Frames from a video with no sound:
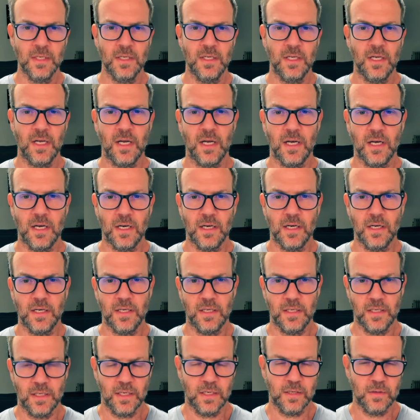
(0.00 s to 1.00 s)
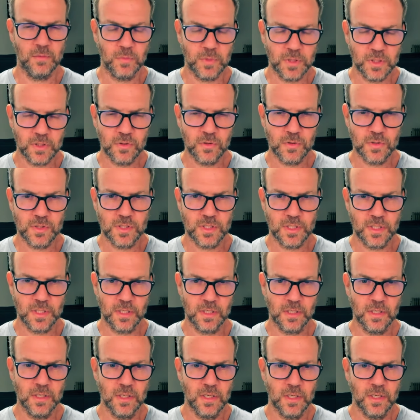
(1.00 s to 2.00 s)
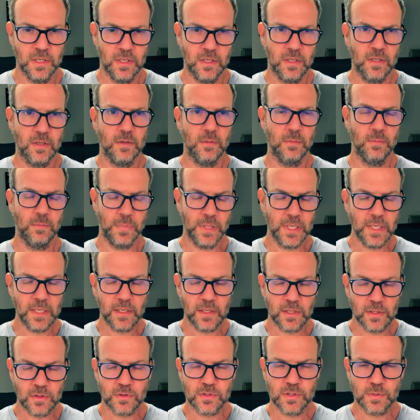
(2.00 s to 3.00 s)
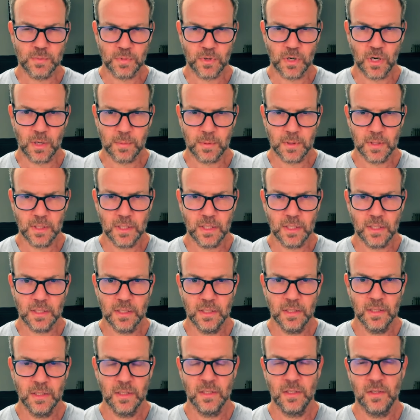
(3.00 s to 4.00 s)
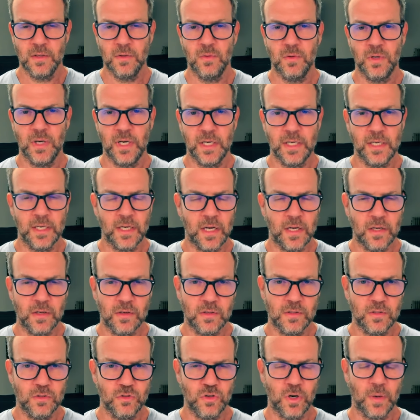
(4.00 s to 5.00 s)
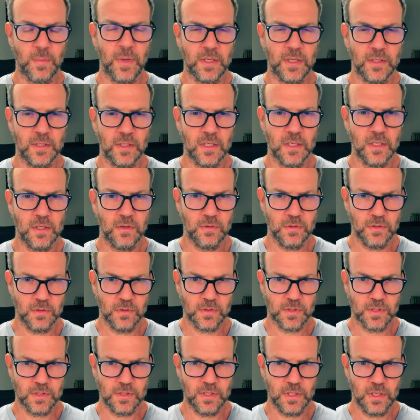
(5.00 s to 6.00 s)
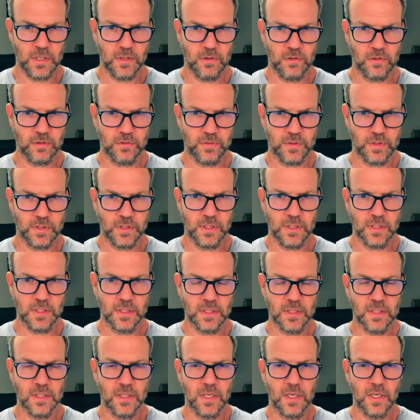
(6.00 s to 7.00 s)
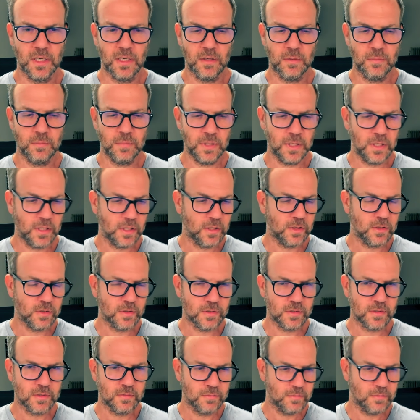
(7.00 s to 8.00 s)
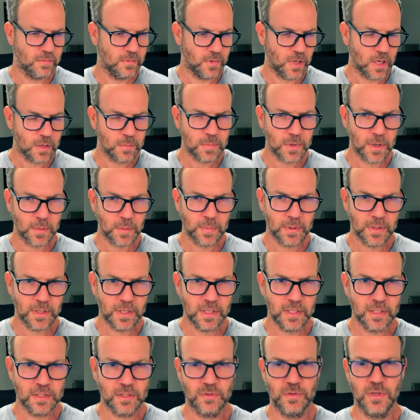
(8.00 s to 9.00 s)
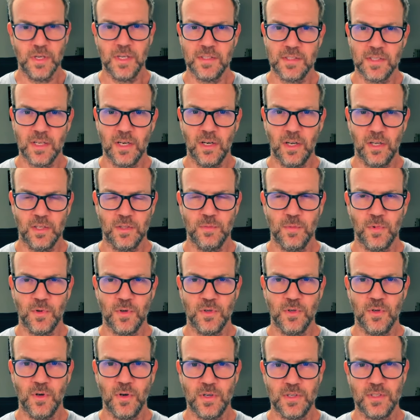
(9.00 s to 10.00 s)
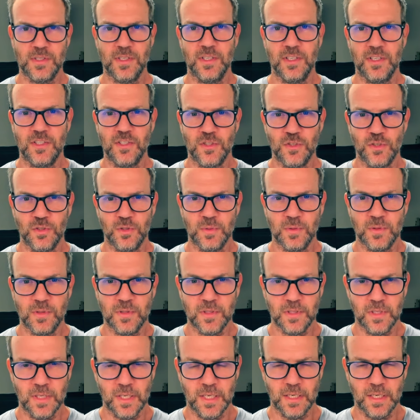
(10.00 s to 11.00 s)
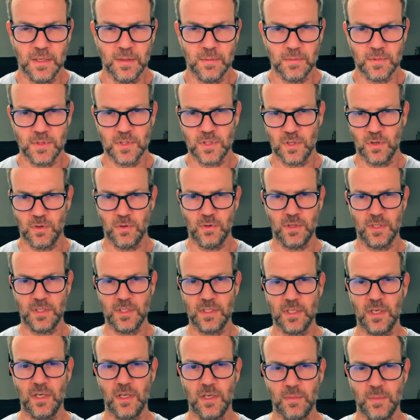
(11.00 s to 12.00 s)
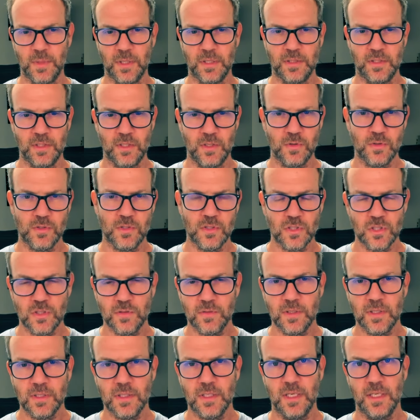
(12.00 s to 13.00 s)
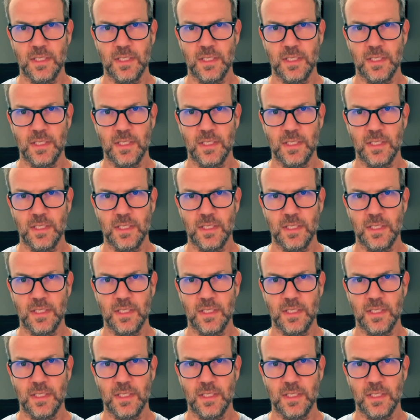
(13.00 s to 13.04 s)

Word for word: Uh, and, and, we do see being used properly, AI dramatically reduces the alert fatigue. Uh, being used not properly, it creates a lot more noise than it should. Um, so it's a lot about the usage of it.